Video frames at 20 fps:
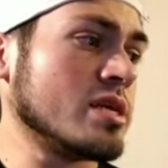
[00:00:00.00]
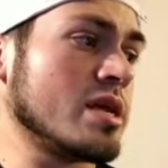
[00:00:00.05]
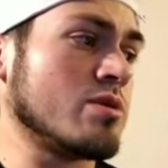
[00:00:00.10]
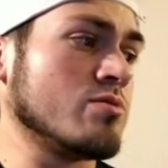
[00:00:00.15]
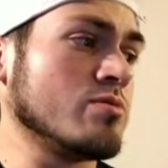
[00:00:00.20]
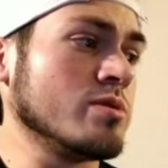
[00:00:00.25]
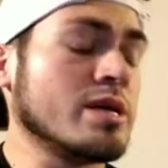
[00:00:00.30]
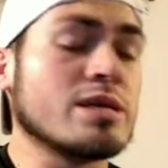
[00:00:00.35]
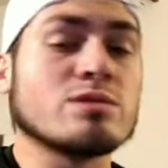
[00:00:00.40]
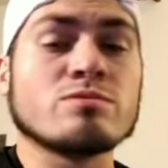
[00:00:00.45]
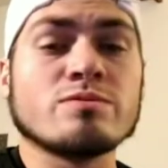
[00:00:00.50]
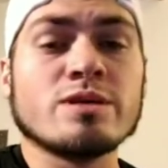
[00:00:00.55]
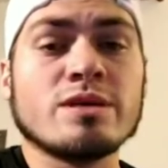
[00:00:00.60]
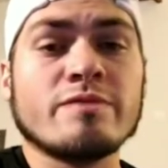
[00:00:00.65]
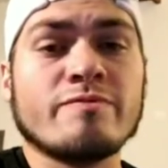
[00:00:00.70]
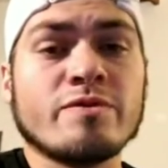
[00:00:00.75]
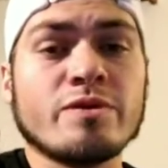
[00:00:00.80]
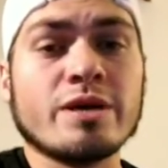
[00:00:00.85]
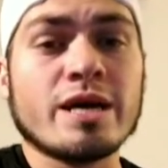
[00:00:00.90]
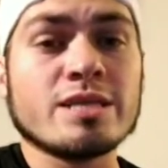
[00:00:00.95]
I'd really like to read
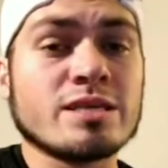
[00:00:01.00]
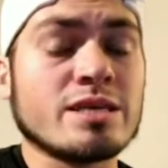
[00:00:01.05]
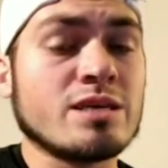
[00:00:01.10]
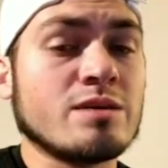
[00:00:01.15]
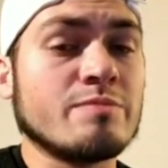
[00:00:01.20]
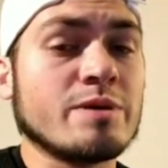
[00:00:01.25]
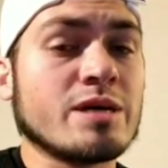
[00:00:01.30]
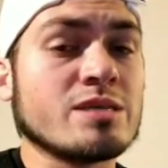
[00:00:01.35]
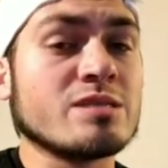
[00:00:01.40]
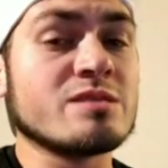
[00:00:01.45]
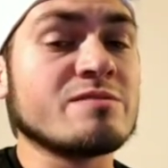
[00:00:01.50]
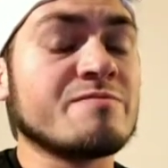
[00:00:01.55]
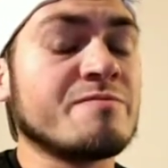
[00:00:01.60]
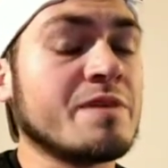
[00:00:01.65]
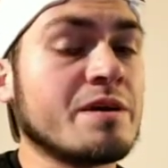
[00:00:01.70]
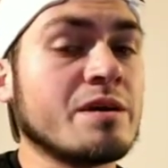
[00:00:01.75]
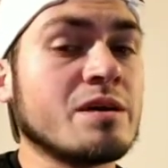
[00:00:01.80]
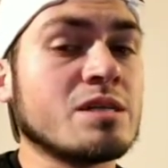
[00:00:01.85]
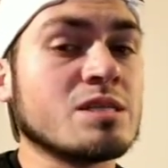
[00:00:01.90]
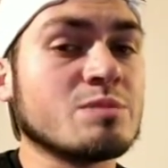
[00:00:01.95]
for you guys to hear because it's
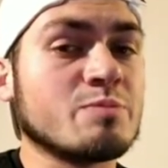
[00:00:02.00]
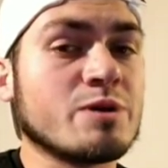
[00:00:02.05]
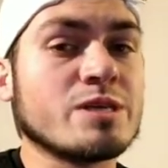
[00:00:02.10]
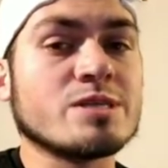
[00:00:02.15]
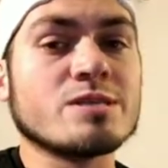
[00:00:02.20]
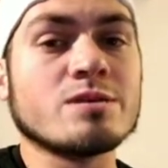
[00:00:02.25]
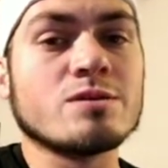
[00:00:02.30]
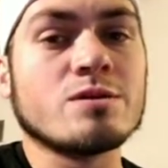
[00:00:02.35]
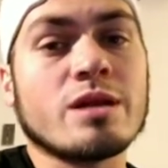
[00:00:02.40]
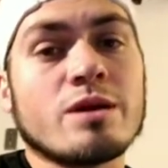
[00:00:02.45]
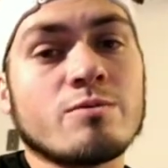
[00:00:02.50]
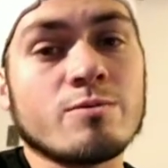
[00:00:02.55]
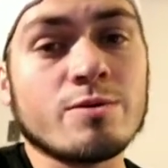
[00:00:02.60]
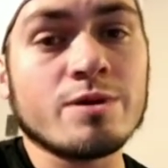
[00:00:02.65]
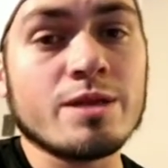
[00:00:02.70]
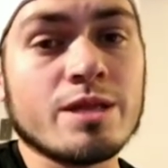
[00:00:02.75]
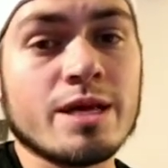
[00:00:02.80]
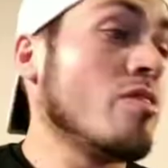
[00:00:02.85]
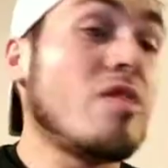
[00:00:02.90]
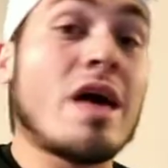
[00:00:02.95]
very inspirational and I really
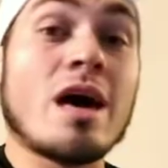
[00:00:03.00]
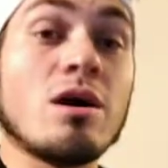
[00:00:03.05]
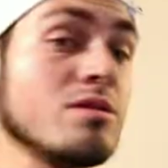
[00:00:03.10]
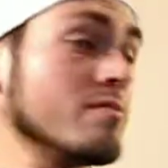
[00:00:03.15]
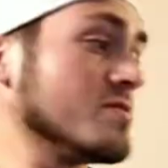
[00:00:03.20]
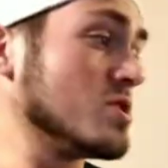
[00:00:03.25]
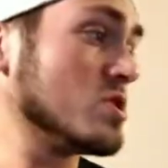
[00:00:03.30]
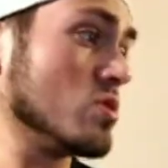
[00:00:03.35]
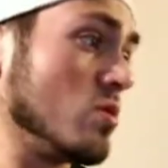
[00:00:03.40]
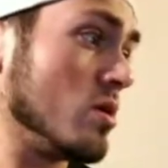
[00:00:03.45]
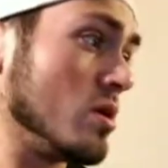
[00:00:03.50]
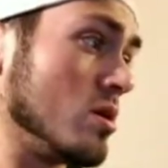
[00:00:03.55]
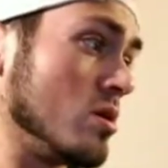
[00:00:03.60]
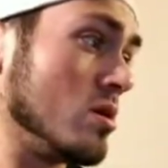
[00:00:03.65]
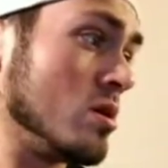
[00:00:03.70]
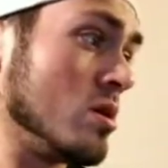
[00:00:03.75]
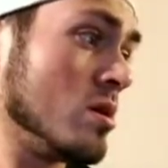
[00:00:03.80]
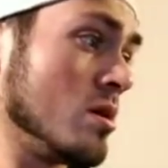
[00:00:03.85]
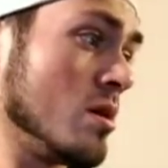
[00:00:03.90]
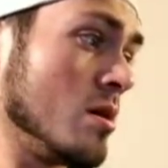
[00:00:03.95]
like it. The health of soil
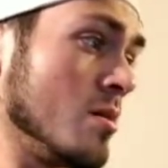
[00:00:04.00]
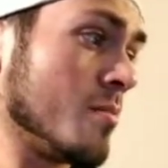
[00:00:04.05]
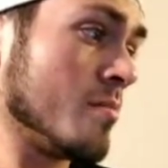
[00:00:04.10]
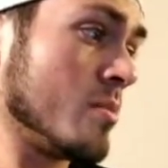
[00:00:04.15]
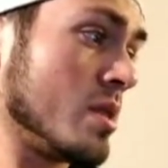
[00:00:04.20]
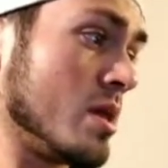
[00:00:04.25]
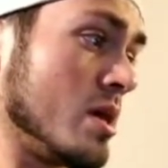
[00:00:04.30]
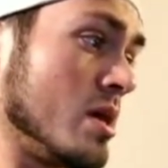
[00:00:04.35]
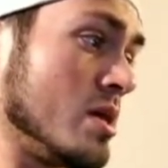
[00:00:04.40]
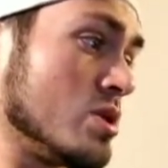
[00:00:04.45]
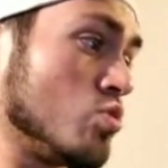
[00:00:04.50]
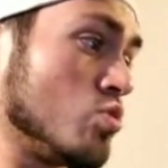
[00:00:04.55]
is